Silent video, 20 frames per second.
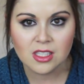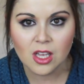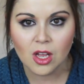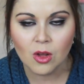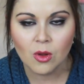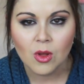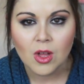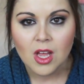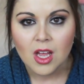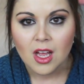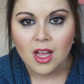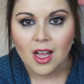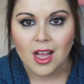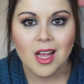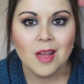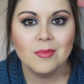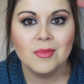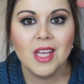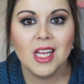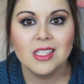So
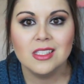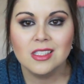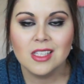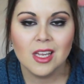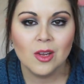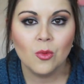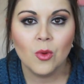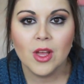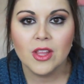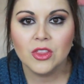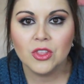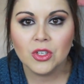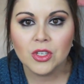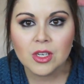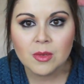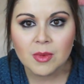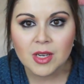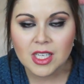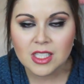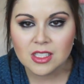that's like, what,
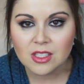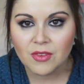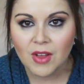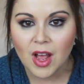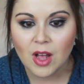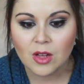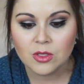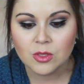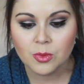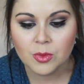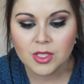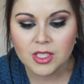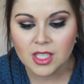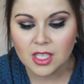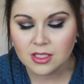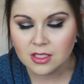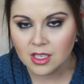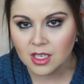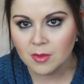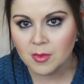30 minutes of housework
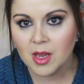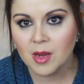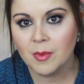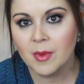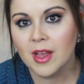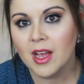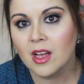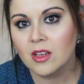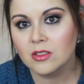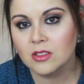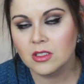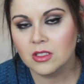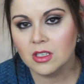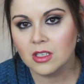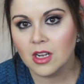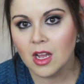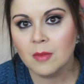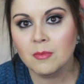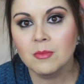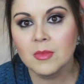that's going to make my house
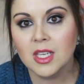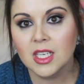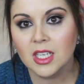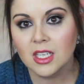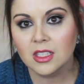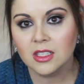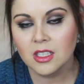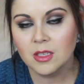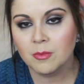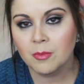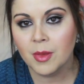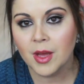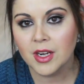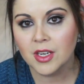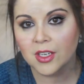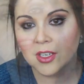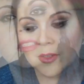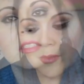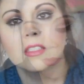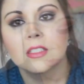look immediately
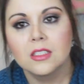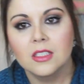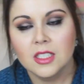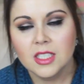better.